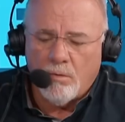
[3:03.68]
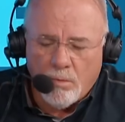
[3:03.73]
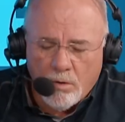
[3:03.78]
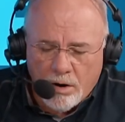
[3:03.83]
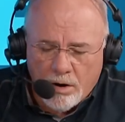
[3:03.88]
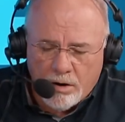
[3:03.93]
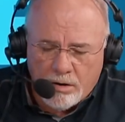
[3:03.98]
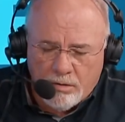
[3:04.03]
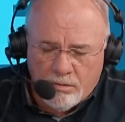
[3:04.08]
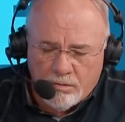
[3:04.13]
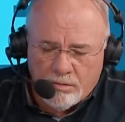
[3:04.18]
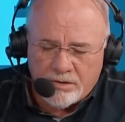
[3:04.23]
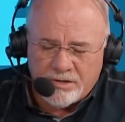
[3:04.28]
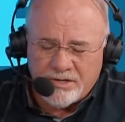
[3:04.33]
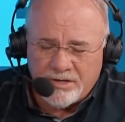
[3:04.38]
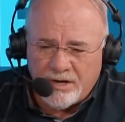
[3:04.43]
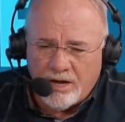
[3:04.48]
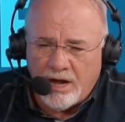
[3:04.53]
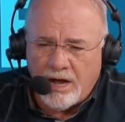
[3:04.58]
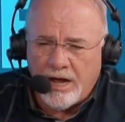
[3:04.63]
going to work or
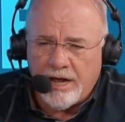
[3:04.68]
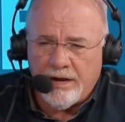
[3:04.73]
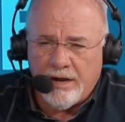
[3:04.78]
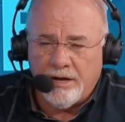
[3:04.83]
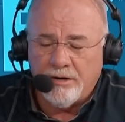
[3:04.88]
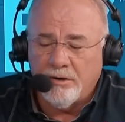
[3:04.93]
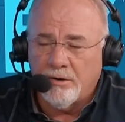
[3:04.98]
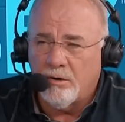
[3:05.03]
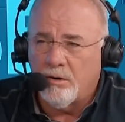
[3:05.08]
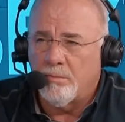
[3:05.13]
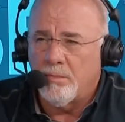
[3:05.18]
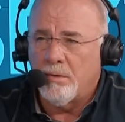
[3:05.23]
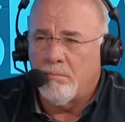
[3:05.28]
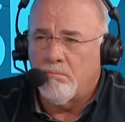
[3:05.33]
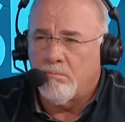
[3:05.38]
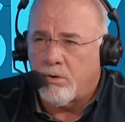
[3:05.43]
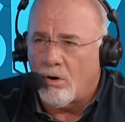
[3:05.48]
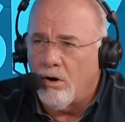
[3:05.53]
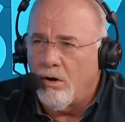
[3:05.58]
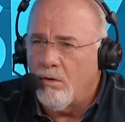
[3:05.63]
it's not, and you're going to be
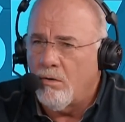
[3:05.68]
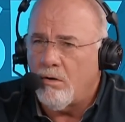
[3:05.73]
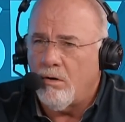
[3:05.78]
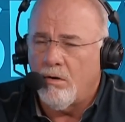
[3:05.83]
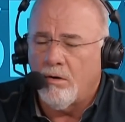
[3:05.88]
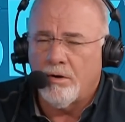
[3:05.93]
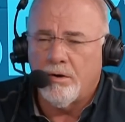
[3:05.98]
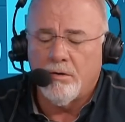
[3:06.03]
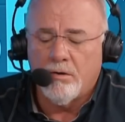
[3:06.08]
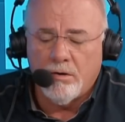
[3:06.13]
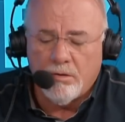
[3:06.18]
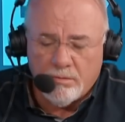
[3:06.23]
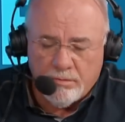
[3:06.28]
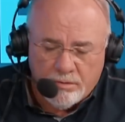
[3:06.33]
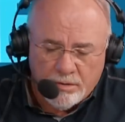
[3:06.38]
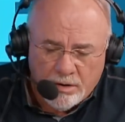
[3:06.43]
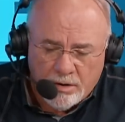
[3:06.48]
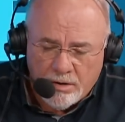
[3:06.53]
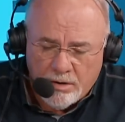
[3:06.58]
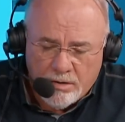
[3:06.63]
broke or you're
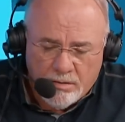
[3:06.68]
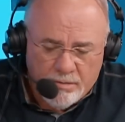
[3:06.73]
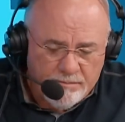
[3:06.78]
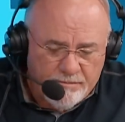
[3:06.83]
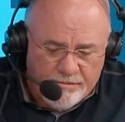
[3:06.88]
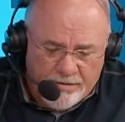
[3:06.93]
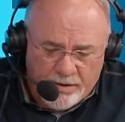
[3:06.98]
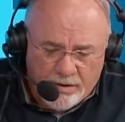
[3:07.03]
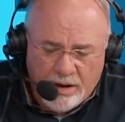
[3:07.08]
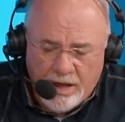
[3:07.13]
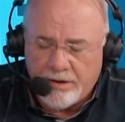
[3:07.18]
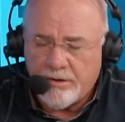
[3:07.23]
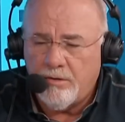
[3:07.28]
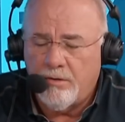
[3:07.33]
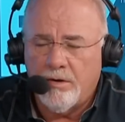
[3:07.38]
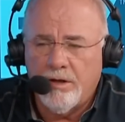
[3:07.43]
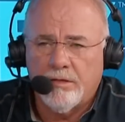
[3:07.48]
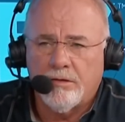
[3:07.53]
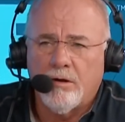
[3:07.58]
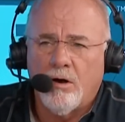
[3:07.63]
going to feel like
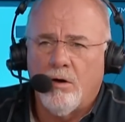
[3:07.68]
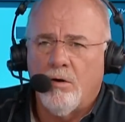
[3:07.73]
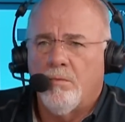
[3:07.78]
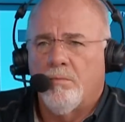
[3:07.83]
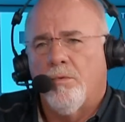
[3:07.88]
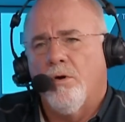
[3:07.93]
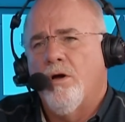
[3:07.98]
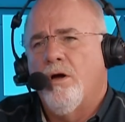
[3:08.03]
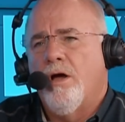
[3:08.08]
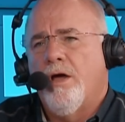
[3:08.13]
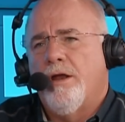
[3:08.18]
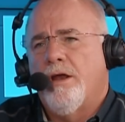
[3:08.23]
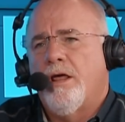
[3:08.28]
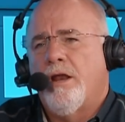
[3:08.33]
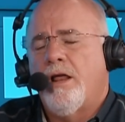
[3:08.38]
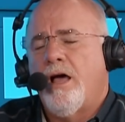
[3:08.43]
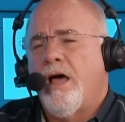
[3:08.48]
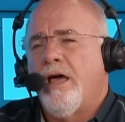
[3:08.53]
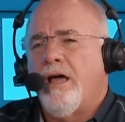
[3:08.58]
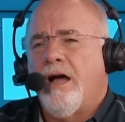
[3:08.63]
you hit the home run.
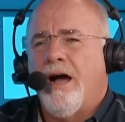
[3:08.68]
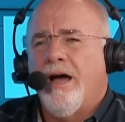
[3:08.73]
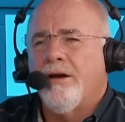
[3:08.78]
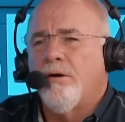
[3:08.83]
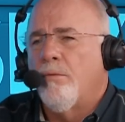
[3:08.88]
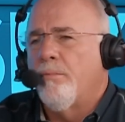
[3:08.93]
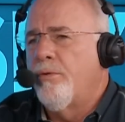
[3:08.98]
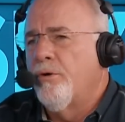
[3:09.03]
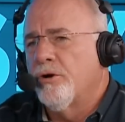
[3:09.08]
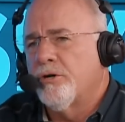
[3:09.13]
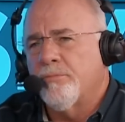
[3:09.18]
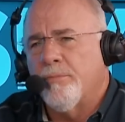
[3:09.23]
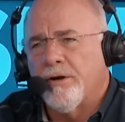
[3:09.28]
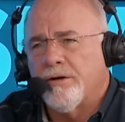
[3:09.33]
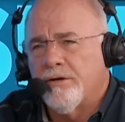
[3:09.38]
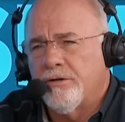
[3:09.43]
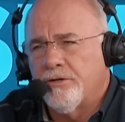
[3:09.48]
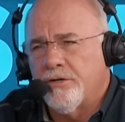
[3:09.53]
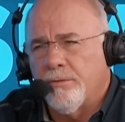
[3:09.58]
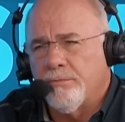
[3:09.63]
And I don't push
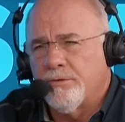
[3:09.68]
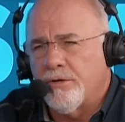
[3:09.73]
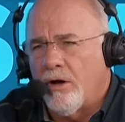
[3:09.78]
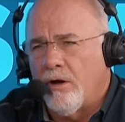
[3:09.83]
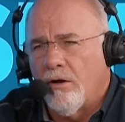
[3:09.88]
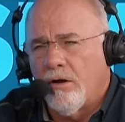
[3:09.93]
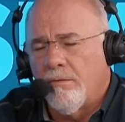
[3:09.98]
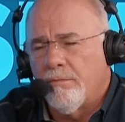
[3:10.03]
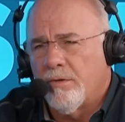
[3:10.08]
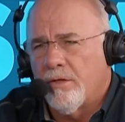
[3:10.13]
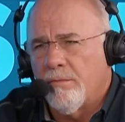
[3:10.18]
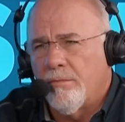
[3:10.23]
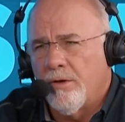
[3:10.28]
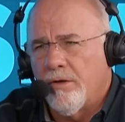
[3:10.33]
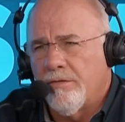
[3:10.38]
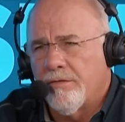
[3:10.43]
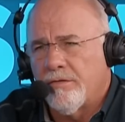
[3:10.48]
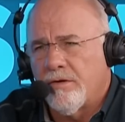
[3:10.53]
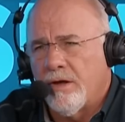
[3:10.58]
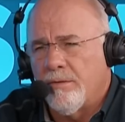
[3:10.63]
my chips all of them to the
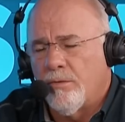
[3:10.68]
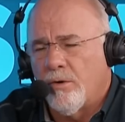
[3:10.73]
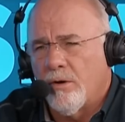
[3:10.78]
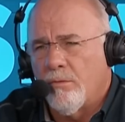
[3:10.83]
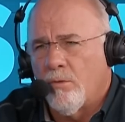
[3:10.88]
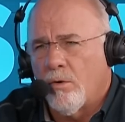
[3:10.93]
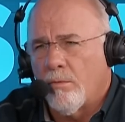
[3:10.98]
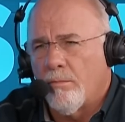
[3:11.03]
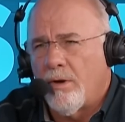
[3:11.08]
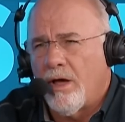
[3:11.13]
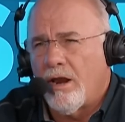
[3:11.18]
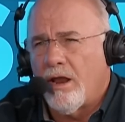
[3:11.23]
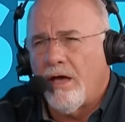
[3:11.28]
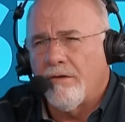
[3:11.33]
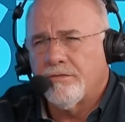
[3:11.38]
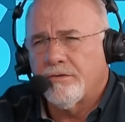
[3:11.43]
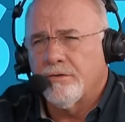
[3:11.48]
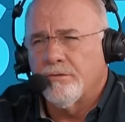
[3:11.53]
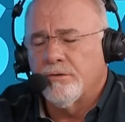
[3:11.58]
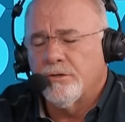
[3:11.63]
middle of the table anymore. My
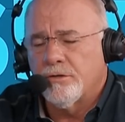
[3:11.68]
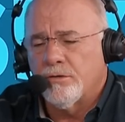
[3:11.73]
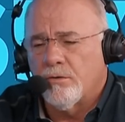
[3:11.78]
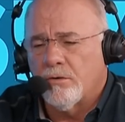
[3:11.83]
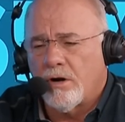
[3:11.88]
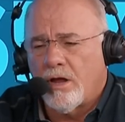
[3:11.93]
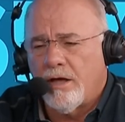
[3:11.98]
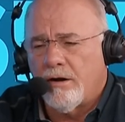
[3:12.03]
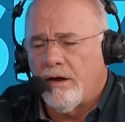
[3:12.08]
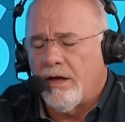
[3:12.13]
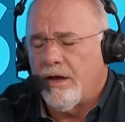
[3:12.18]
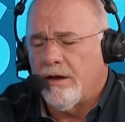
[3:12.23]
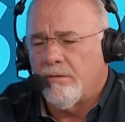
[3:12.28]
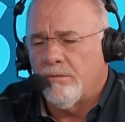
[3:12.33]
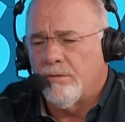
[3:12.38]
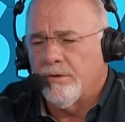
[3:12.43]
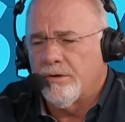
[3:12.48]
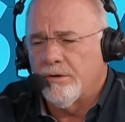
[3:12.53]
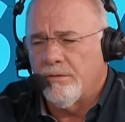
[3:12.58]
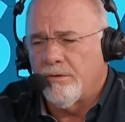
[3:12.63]
life's too short. I
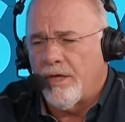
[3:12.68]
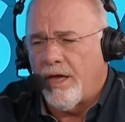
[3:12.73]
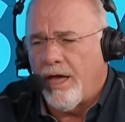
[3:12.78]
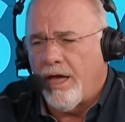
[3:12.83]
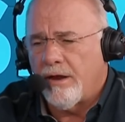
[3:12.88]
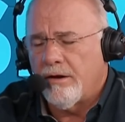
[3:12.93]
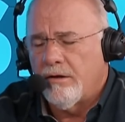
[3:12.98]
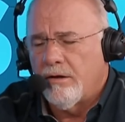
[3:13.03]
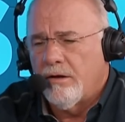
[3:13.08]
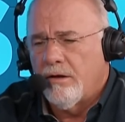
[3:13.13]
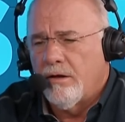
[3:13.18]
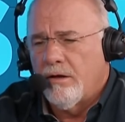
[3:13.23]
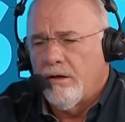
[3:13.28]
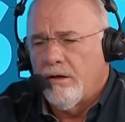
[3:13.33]
don't want to do that.